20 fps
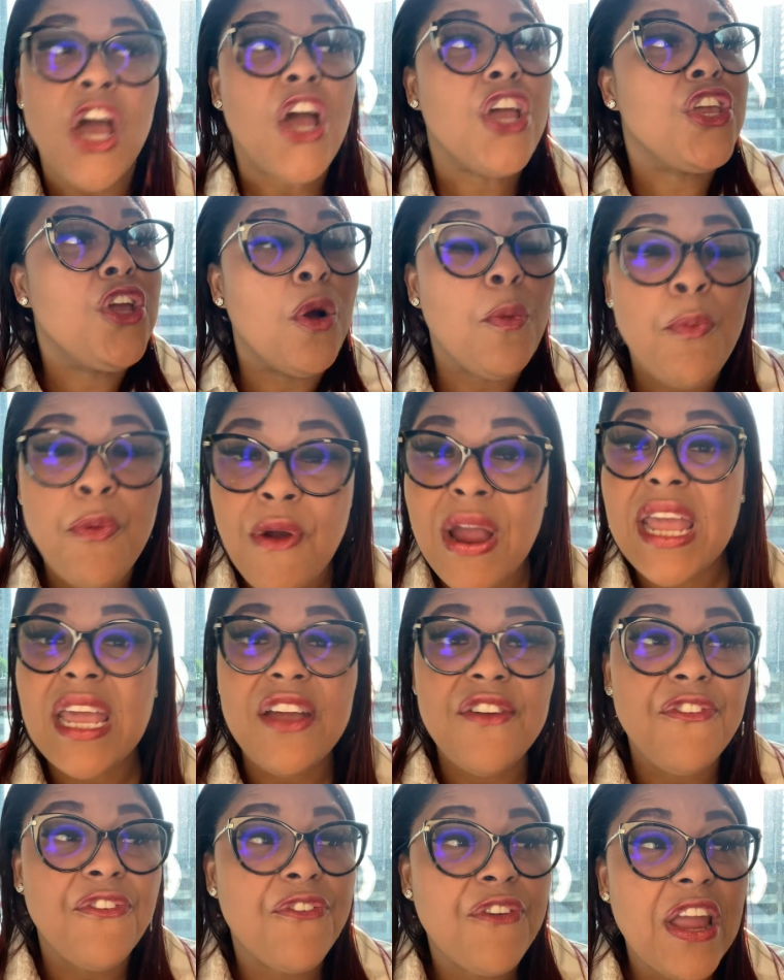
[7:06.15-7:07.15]
You're
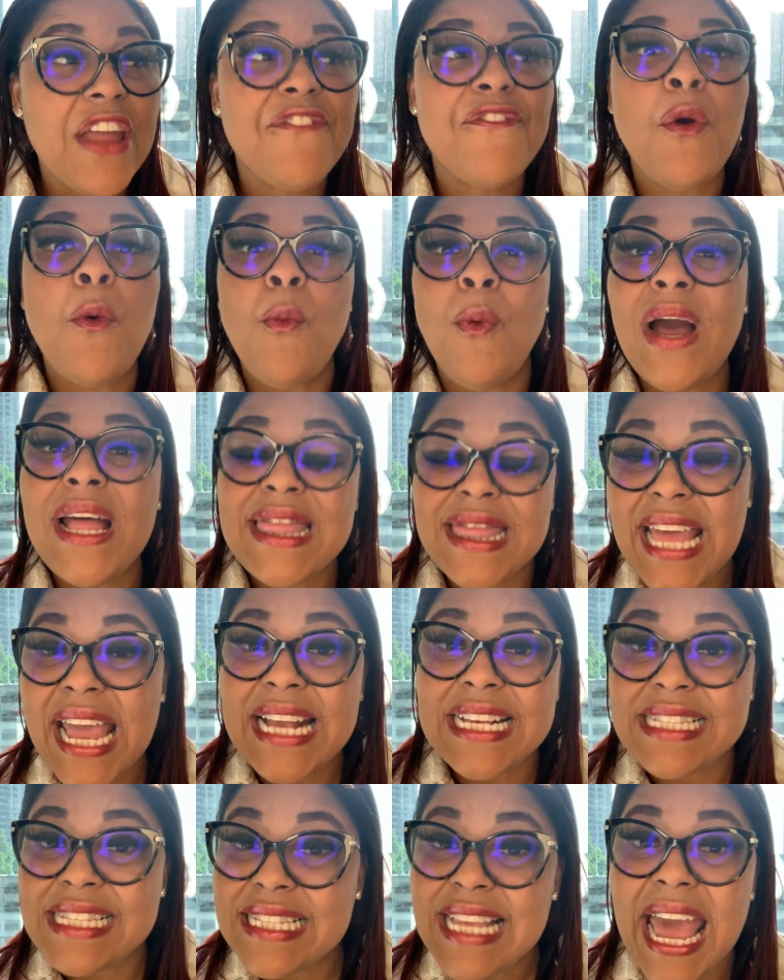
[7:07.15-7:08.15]
breaking free from what they
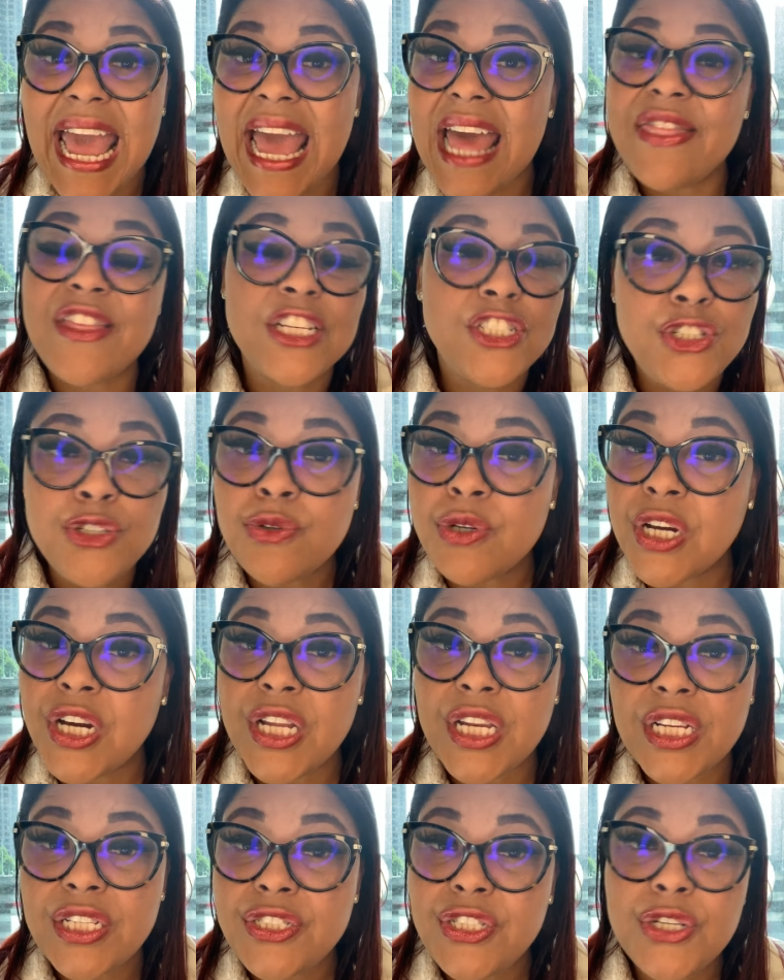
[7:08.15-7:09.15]
said that you
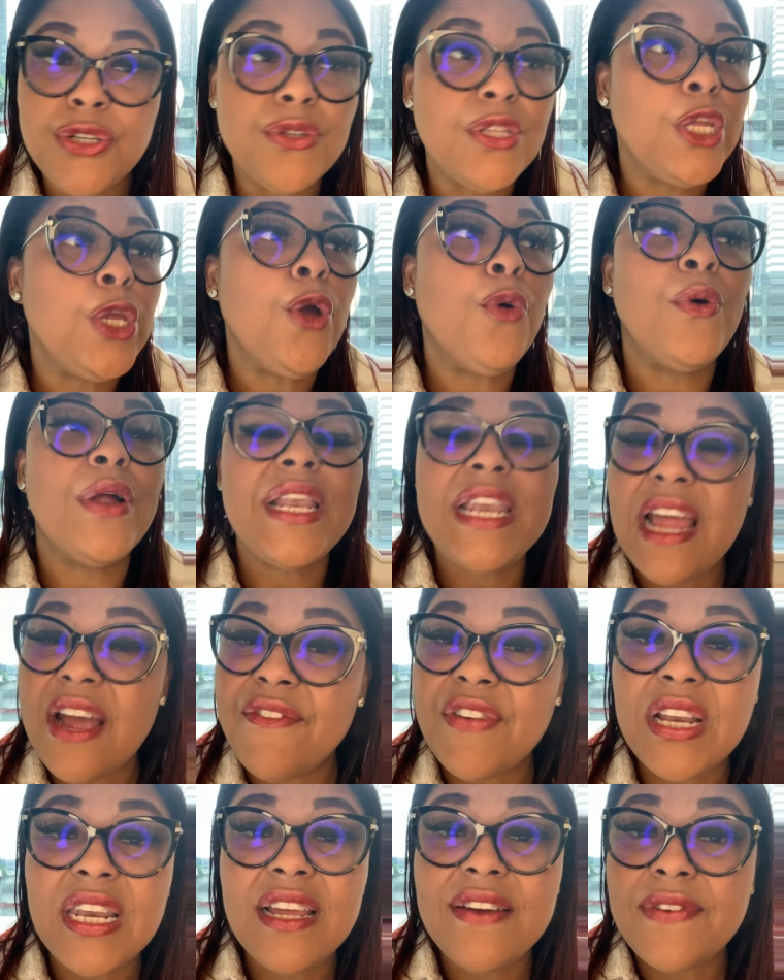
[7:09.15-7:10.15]
couldn't do, that you would
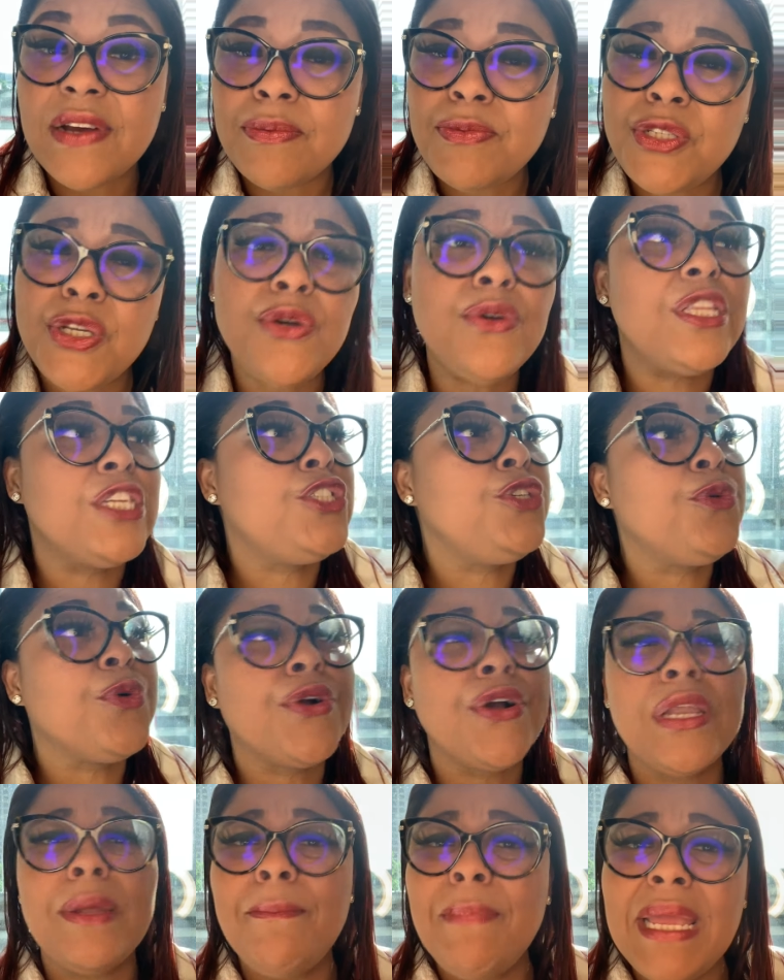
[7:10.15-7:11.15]
never live up to, that you were
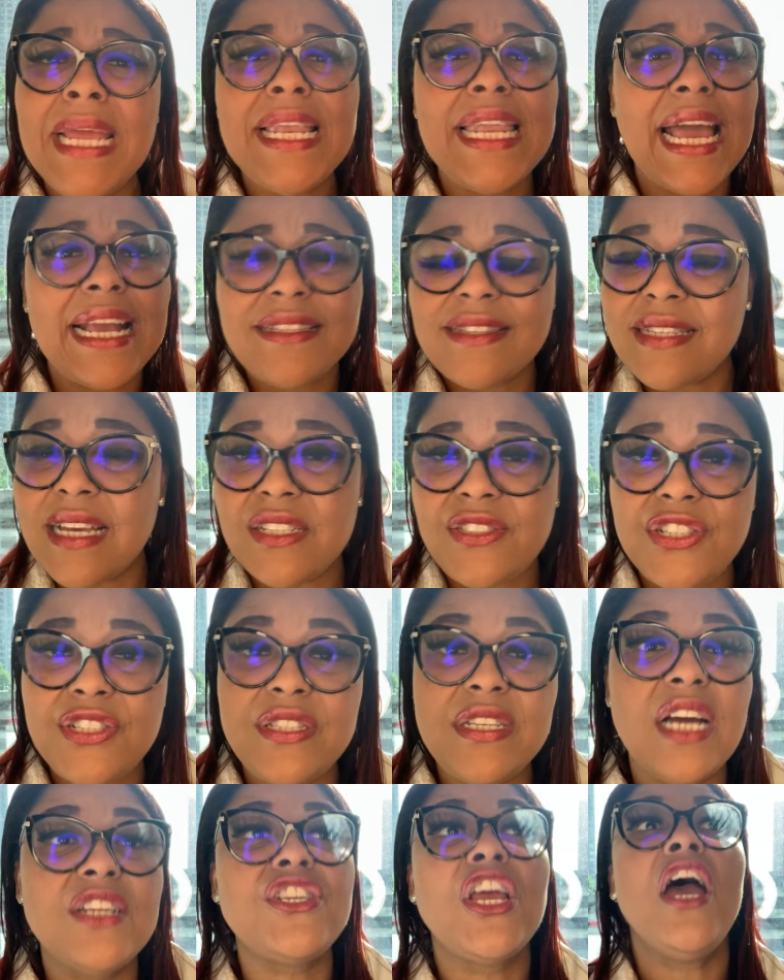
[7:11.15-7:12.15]
going to be like such and
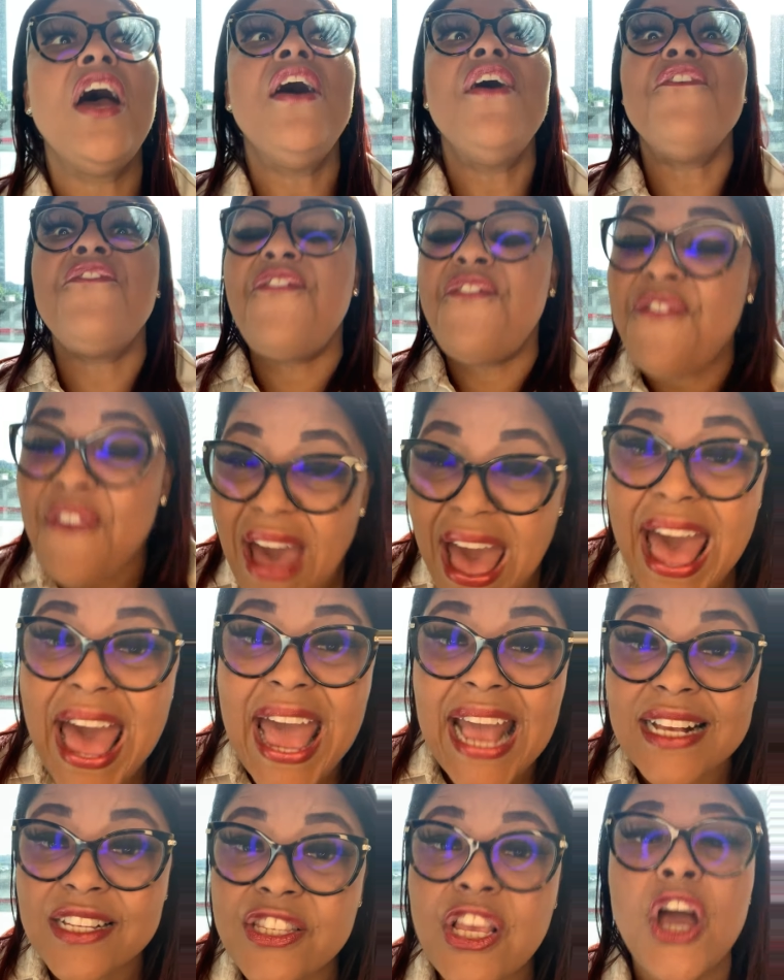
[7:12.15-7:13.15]
such.
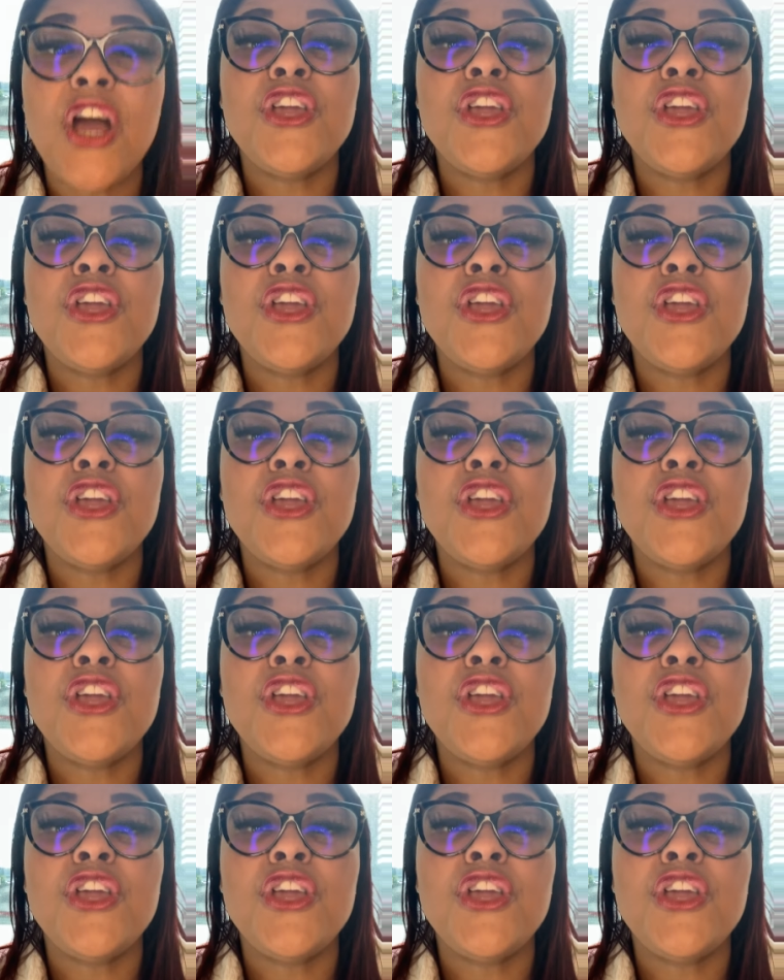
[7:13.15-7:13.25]
Facts.